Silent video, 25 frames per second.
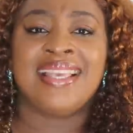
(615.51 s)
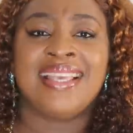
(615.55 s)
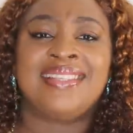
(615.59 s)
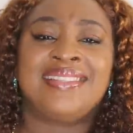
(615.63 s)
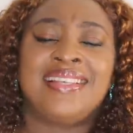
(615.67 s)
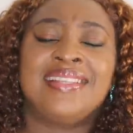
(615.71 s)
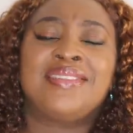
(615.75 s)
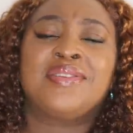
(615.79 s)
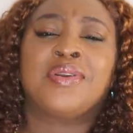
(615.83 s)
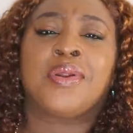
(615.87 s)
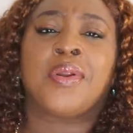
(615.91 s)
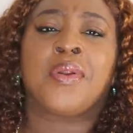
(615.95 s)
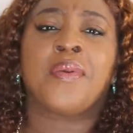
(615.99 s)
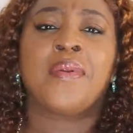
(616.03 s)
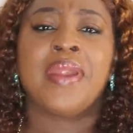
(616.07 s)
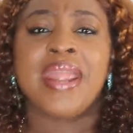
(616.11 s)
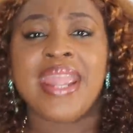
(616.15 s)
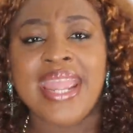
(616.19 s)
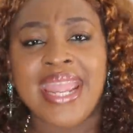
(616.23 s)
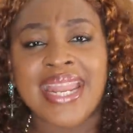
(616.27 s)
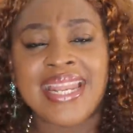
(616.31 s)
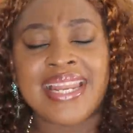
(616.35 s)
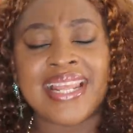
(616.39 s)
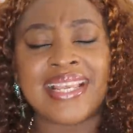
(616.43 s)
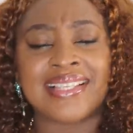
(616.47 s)
Is it
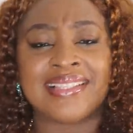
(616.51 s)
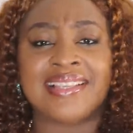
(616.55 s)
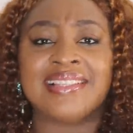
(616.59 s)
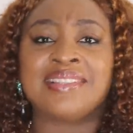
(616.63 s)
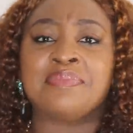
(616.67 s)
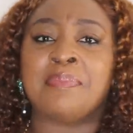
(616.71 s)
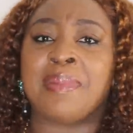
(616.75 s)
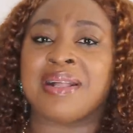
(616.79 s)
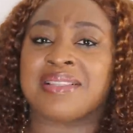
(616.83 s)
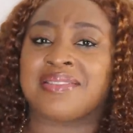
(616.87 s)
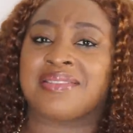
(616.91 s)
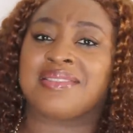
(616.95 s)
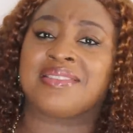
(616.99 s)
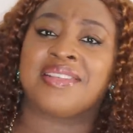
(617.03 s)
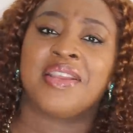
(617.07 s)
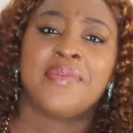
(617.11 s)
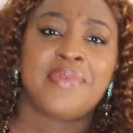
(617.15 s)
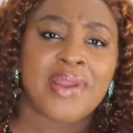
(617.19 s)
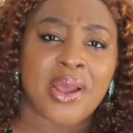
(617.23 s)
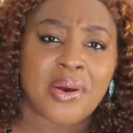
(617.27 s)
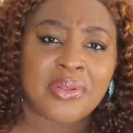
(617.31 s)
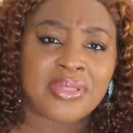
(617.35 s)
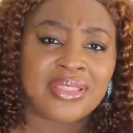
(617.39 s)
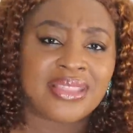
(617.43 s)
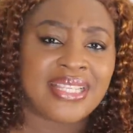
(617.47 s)
greed? Is it
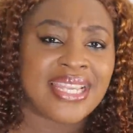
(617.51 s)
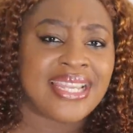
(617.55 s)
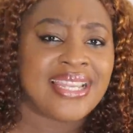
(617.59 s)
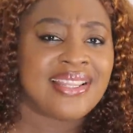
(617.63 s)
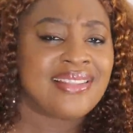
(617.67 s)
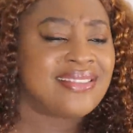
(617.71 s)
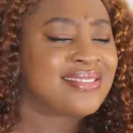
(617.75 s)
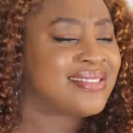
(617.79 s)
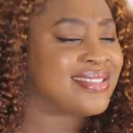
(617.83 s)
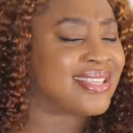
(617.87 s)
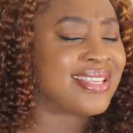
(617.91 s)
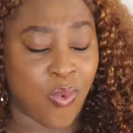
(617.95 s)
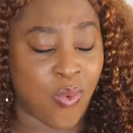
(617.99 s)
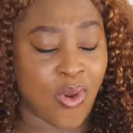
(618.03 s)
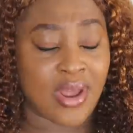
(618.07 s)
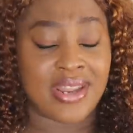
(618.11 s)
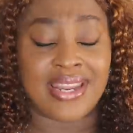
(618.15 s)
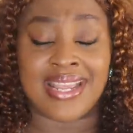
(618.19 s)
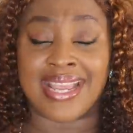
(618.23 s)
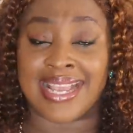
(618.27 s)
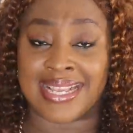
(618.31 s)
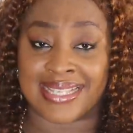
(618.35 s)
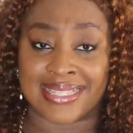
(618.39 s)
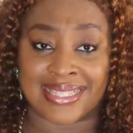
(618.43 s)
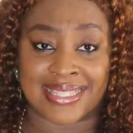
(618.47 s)
material things?
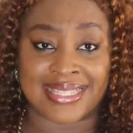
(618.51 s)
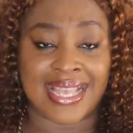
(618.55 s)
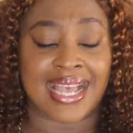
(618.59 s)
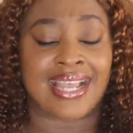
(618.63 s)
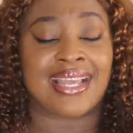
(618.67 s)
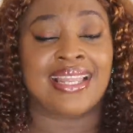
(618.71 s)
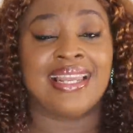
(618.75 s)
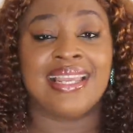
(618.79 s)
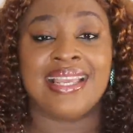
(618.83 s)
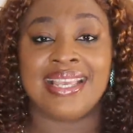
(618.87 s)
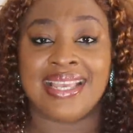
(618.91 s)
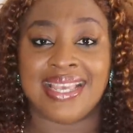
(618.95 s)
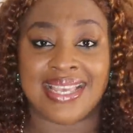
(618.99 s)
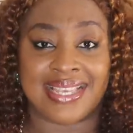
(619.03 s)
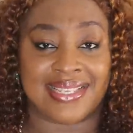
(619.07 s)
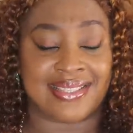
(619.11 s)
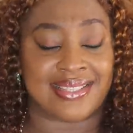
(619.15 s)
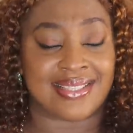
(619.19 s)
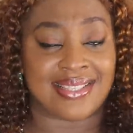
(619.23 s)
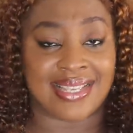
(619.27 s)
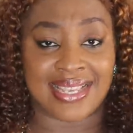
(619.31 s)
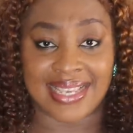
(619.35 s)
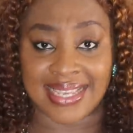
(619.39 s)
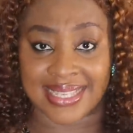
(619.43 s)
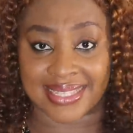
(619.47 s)
What exactly
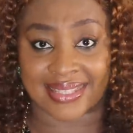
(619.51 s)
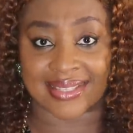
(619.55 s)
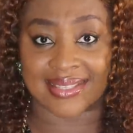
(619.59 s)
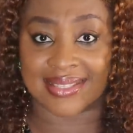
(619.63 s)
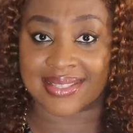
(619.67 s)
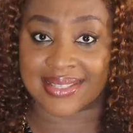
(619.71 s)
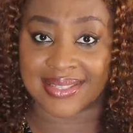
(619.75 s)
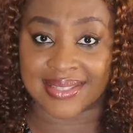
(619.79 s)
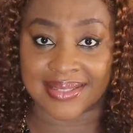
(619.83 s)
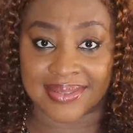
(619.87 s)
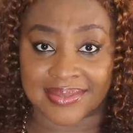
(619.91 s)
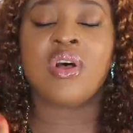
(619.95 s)
is it?